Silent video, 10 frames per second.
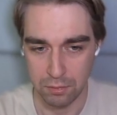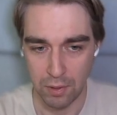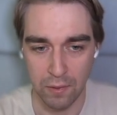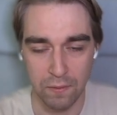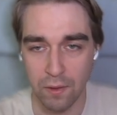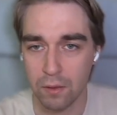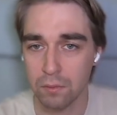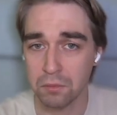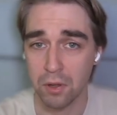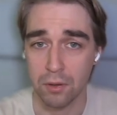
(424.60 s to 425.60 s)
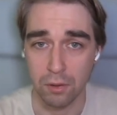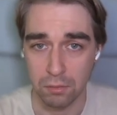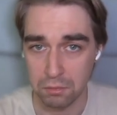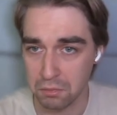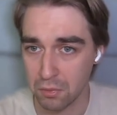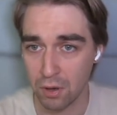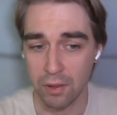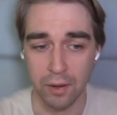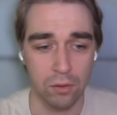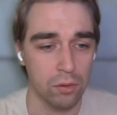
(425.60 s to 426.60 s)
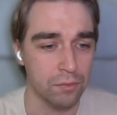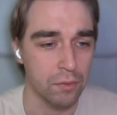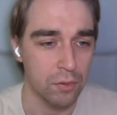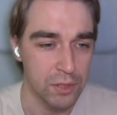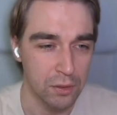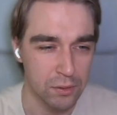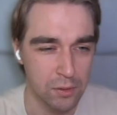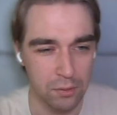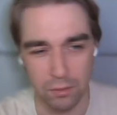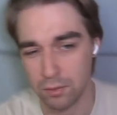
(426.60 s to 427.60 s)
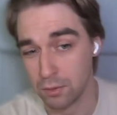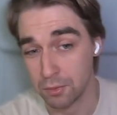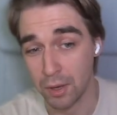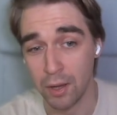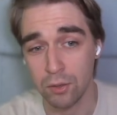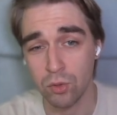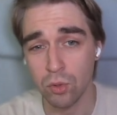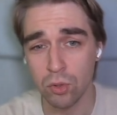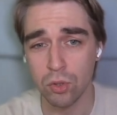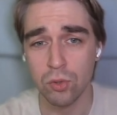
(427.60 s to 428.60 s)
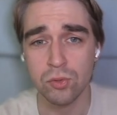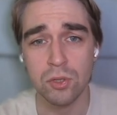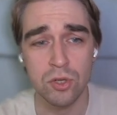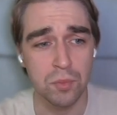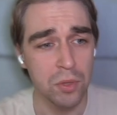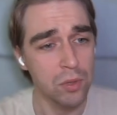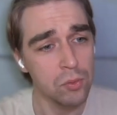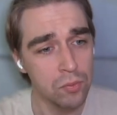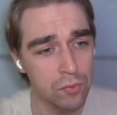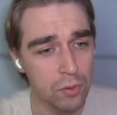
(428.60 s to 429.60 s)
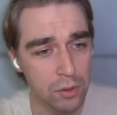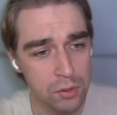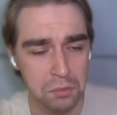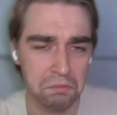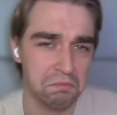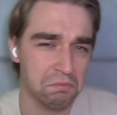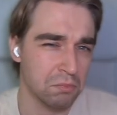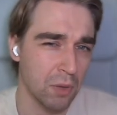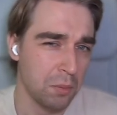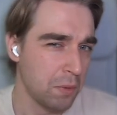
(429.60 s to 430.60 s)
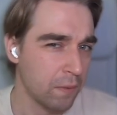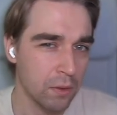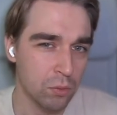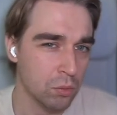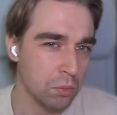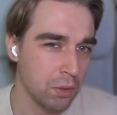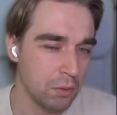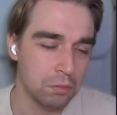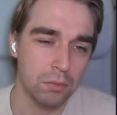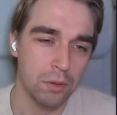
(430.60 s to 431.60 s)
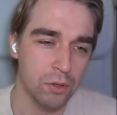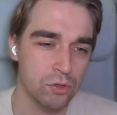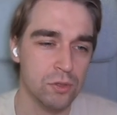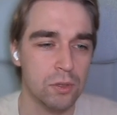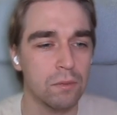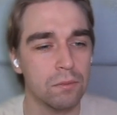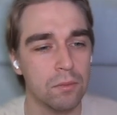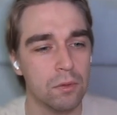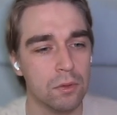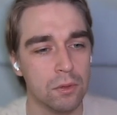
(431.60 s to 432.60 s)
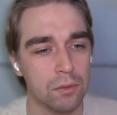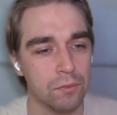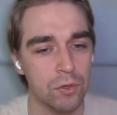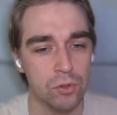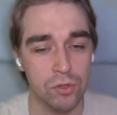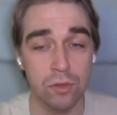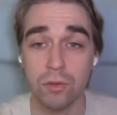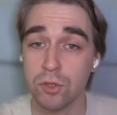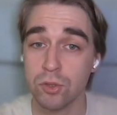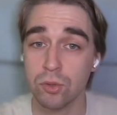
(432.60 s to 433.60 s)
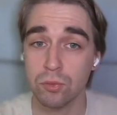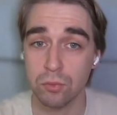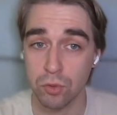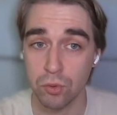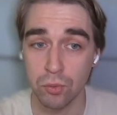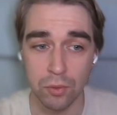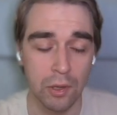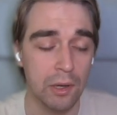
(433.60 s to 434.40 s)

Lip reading: and then kind of collect all the results. I do not use the GPU for this. Maybe that could be an interesting video series to do.